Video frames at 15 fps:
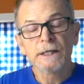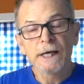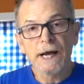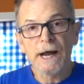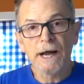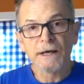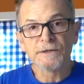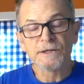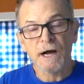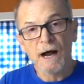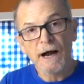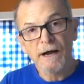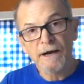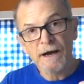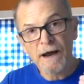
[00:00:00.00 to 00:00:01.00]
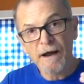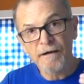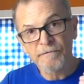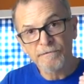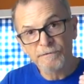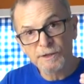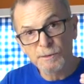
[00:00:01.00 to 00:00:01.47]
And I
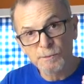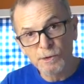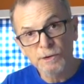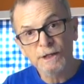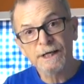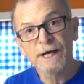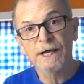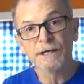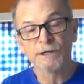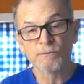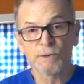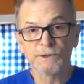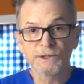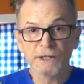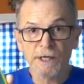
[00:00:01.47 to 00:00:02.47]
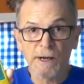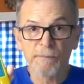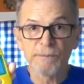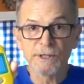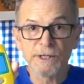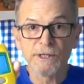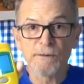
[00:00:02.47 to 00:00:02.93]
have communicated with the
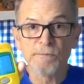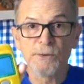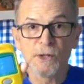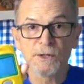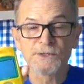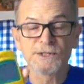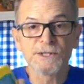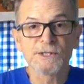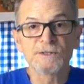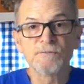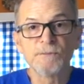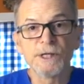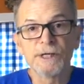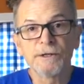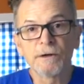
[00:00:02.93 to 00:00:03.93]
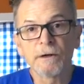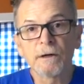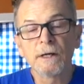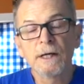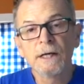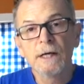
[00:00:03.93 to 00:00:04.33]
company that builds this meter